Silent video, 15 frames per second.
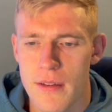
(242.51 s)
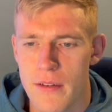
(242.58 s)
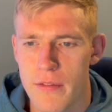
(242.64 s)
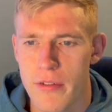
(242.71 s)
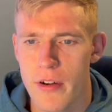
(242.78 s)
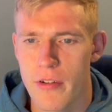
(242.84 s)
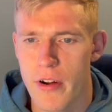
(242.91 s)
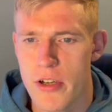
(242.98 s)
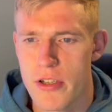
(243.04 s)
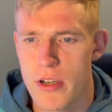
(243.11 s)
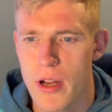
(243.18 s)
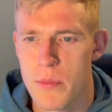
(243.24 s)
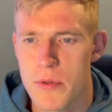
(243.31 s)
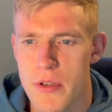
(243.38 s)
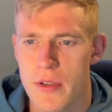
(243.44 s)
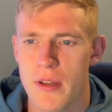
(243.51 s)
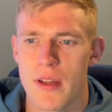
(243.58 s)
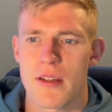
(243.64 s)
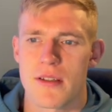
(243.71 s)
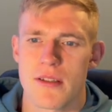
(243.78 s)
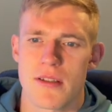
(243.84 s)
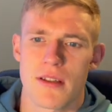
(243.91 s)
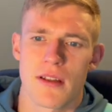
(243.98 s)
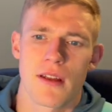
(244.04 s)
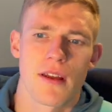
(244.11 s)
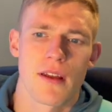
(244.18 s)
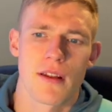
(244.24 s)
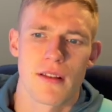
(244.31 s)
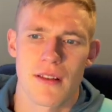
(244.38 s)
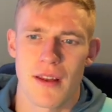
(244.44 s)
configuration option is
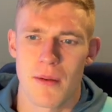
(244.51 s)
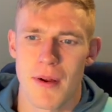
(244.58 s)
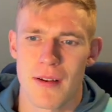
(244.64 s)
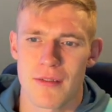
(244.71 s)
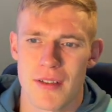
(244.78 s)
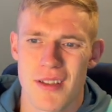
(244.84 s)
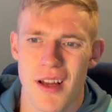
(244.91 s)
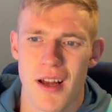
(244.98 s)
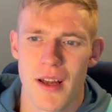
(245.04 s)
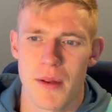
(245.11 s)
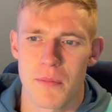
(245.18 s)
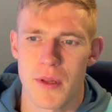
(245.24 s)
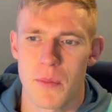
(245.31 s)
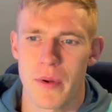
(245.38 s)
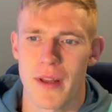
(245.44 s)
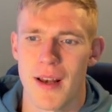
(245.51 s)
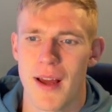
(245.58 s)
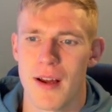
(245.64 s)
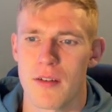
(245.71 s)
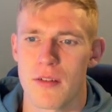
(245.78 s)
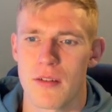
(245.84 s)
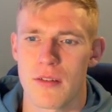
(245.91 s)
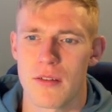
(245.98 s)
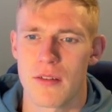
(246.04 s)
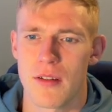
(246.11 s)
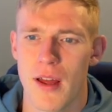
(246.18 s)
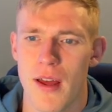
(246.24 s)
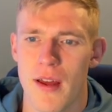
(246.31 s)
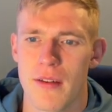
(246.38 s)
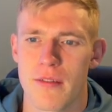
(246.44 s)
the amount of time that we allow
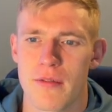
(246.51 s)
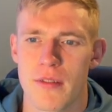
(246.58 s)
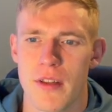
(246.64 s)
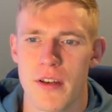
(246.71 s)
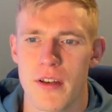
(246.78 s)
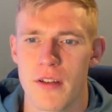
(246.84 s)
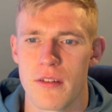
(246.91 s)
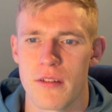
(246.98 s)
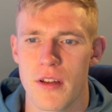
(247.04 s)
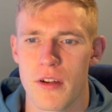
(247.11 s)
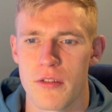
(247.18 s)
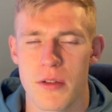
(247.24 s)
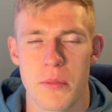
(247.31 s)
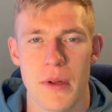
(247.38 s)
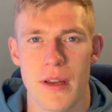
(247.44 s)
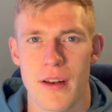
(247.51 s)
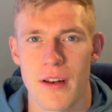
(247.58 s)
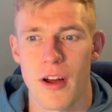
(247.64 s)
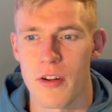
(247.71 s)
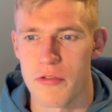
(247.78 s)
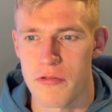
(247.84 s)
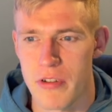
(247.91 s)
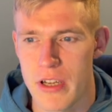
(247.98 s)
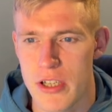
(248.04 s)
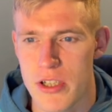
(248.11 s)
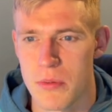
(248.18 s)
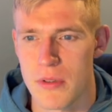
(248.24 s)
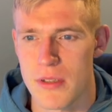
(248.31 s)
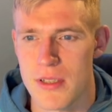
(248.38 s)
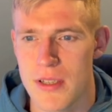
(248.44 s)
uh, the node to be in an
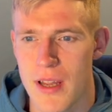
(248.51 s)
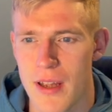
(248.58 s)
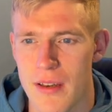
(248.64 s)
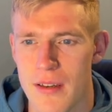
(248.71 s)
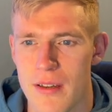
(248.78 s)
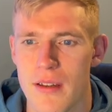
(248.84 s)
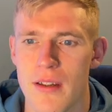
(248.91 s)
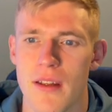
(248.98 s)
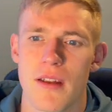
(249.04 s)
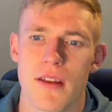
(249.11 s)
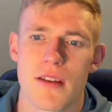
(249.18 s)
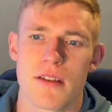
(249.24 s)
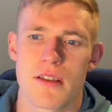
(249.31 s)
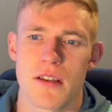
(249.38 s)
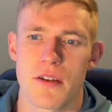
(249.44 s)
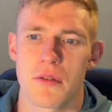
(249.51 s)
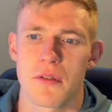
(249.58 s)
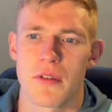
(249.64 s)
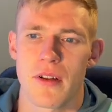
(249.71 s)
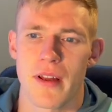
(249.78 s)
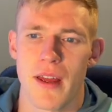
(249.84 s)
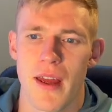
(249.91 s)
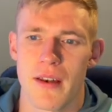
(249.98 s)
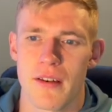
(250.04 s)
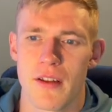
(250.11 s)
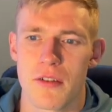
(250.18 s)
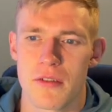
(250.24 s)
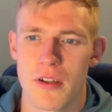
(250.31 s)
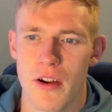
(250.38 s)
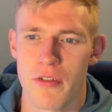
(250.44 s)
unreachable state. So again,
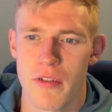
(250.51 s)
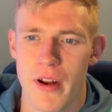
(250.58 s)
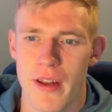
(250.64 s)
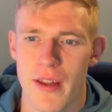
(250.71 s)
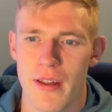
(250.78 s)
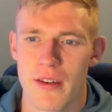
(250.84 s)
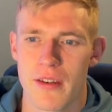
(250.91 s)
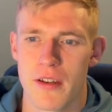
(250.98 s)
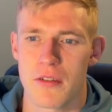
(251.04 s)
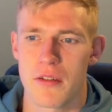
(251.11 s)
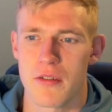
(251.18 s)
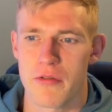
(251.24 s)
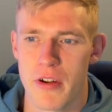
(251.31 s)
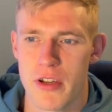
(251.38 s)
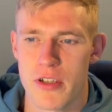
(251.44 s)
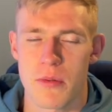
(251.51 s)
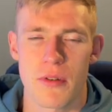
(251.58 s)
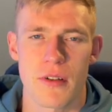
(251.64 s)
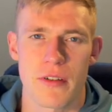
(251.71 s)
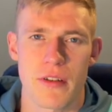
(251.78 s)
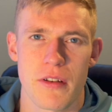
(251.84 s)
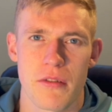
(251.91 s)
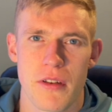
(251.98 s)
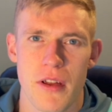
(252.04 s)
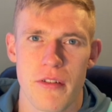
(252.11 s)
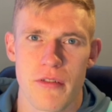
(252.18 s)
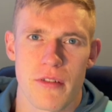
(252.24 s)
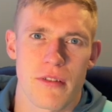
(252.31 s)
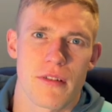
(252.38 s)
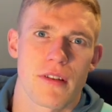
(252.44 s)
node not ready and node unreachable are two
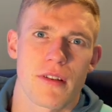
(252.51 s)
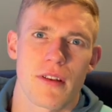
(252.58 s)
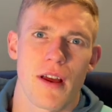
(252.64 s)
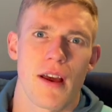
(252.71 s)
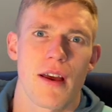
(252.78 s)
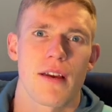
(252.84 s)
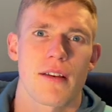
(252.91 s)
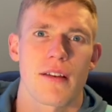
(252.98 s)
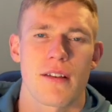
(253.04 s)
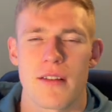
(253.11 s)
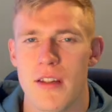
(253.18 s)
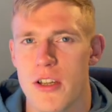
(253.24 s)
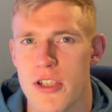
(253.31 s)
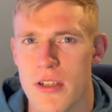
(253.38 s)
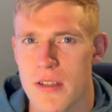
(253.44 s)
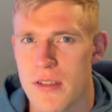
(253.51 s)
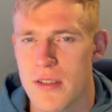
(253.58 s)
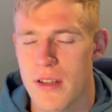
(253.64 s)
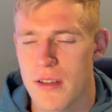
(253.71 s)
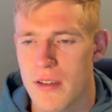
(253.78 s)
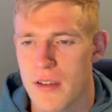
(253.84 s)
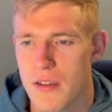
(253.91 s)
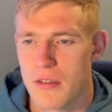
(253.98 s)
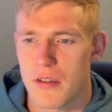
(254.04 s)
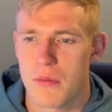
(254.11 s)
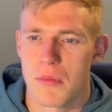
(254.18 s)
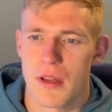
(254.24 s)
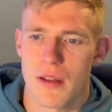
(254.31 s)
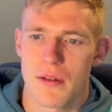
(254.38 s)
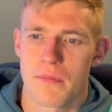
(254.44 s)
different uh, conditions that the node
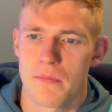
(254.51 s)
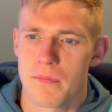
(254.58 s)
can be in.